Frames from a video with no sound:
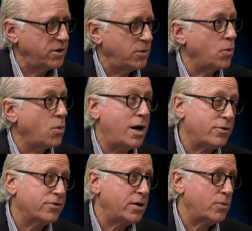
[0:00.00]
And
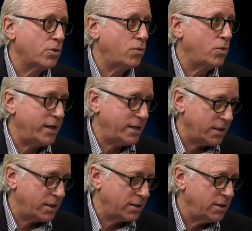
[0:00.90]
while they were
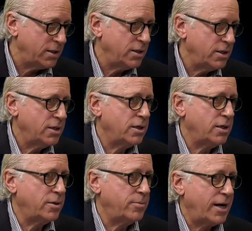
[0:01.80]
waiting,
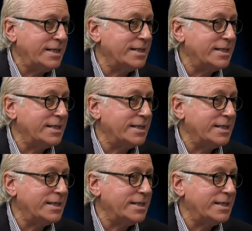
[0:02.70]
I